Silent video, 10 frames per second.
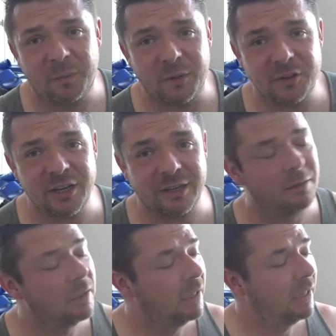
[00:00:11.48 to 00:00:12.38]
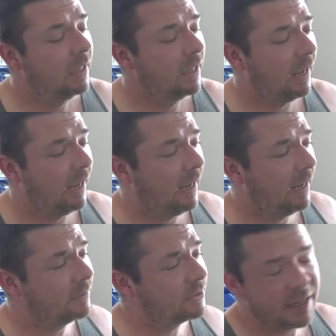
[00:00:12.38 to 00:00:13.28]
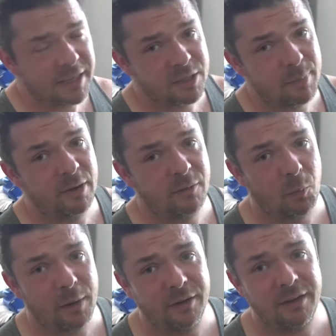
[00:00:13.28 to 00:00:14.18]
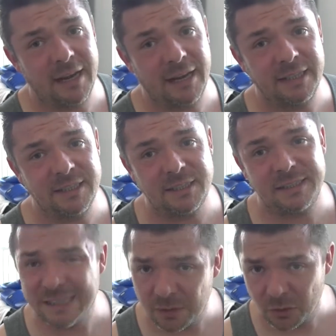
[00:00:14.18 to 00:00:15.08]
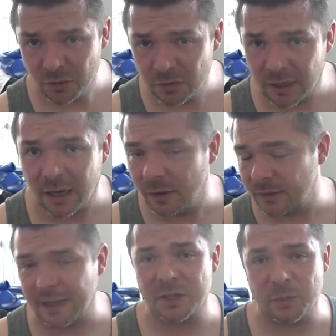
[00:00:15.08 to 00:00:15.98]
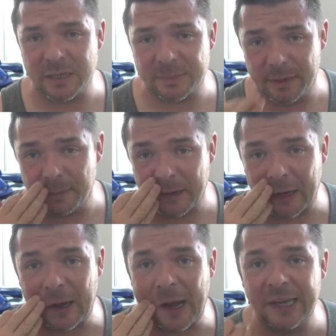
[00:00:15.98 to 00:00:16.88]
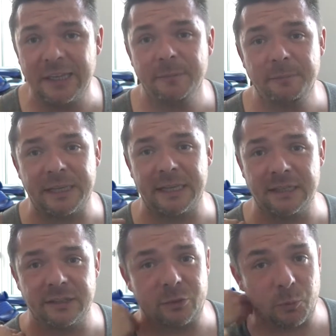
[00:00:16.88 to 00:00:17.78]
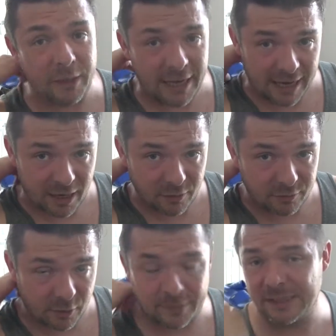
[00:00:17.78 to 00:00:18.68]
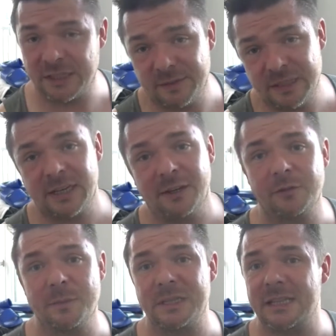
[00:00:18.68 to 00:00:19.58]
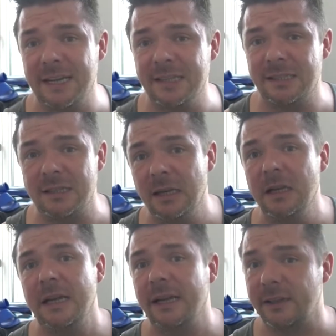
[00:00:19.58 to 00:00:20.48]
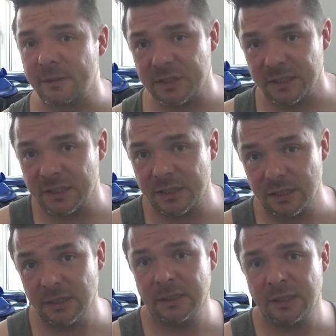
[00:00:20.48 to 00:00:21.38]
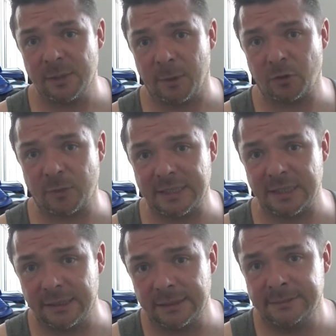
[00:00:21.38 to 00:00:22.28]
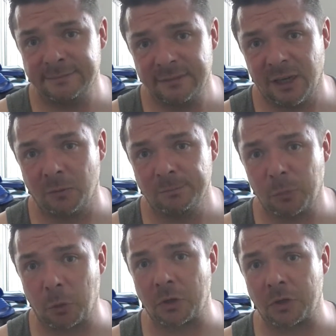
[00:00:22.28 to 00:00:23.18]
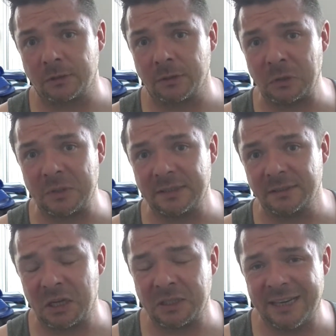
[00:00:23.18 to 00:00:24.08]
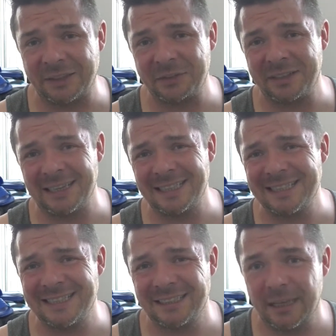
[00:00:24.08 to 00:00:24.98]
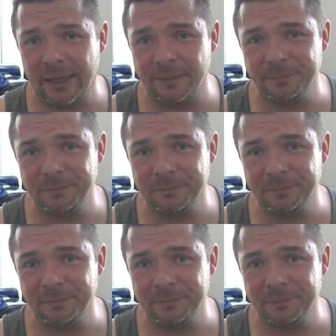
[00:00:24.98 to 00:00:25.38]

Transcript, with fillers: on the channel. Uh, today is a bit of a weird day still. Uh, the last week's been a bit odd because we have a relative in town from the States, and ever since the most recent, you know, border closing, lockdown things, um,